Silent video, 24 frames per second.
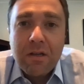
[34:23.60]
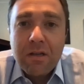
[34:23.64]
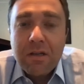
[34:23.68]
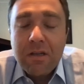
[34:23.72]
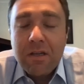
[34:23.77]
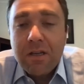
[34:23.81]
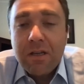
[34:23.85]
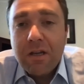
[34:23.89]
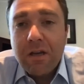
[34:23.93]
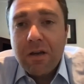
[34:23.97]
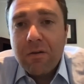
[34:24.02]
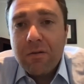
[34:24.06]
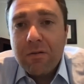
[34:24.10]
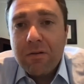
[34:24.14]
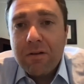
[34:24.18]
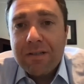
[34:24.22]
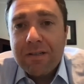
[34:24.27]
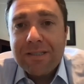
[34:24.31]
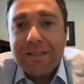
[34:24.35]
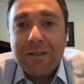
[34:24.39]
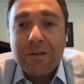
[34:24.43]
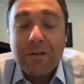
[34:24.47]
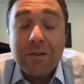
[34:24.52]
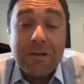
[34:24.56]

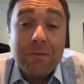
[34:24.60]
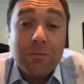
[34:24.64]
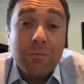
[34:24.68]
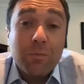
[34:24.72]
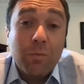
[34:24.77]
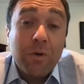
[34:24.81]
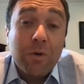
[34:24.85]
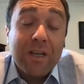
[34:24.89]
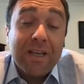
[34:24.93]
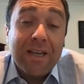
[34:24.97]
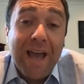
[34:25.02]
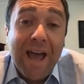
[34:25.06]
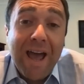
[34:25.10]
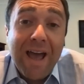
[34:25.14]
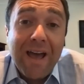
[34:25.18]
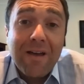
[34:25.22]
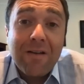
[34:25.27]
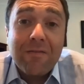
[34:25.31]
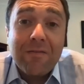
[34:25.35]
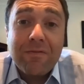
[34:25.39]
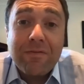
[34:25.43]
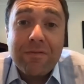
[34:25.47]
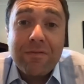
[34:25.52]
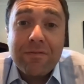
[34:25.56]
until we
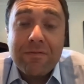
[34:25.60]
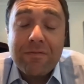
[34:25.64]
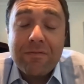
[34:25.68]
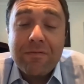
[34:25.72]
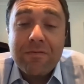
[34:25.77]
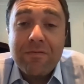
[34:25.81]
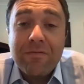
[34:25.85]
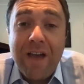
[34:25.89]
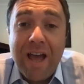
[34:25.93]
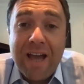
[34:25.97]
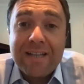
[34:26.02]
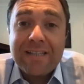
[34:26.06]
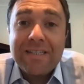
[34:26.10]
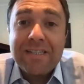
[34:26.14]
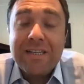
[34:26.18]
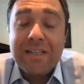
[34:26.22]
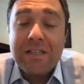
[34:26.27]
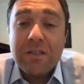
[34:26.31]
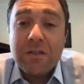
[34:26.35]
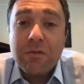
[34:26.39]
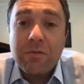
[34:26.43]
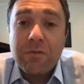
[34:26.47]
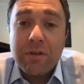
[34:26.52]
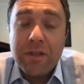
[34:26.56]
have
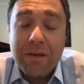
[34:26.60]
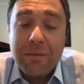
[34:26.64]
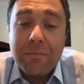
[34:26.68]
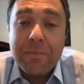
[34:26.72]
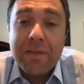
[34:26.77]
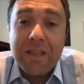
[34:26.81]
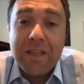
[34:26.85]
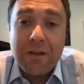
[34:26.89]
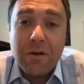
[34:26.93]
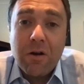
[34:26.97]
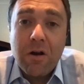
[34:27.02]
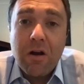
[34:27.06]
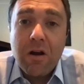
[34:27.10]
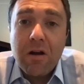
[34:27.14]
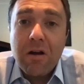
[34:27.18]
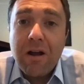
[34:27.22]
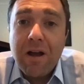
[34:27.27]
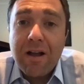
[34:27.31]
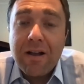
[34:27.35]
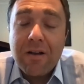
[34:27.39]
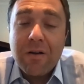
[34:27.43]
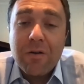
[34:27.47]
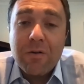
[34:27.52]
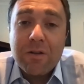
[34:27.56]
vaccines for them, and there are
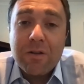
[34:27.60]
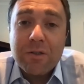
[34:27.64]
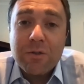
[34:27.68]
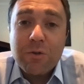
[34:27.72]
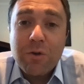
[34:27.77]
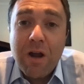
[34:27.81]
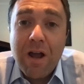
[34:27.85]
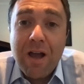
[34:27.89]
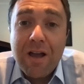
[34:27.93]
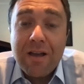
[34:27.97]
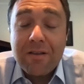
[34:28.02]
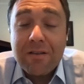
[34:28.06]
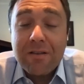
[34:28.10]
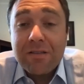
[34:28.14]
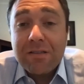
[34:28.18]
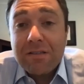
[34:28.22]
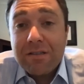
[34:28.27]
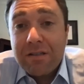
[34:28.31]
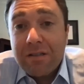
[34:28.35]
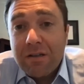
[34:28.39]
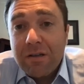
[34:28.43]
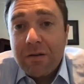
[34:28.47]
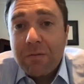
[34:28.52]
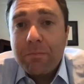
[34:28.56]
ongoing trials,
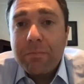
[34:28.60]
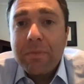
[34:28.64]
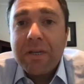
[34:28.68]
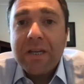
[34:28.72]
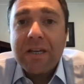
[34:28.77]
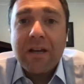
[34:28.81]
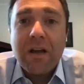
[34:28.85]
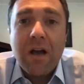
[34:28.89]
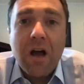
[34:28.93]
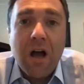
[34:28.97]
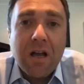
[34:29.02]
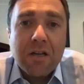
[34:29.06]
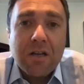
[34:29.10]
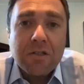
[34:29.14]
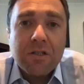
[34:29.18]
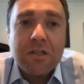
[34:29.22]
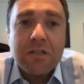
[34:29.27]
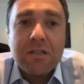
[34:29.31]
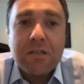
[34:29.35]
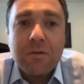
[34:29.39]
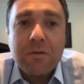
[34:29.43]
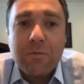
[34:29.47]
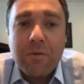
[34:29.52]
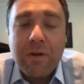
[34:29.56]
being
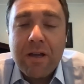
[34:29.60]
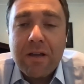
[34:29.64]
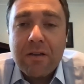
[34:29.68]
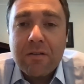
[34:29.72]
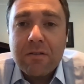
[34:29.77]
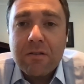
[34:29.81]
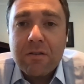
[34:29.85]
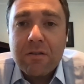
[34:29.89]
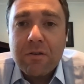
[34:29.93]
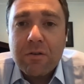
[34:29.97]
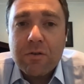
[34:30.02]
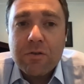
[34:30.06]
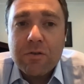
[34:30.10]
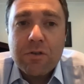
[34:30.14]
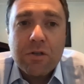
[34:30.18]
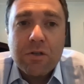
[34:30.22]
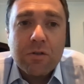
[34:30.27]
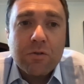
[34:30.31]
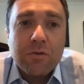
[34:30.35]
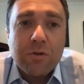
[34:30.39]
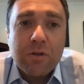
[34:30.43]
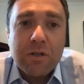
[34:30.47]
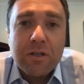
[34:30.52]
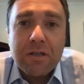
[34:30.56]
cautious around your
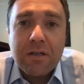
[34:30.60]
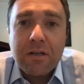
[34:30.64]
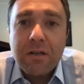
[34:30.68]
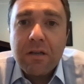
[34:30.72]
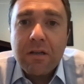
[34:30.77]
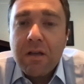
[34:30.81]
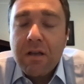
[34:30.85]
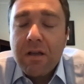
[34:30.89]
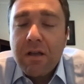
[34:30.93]
children.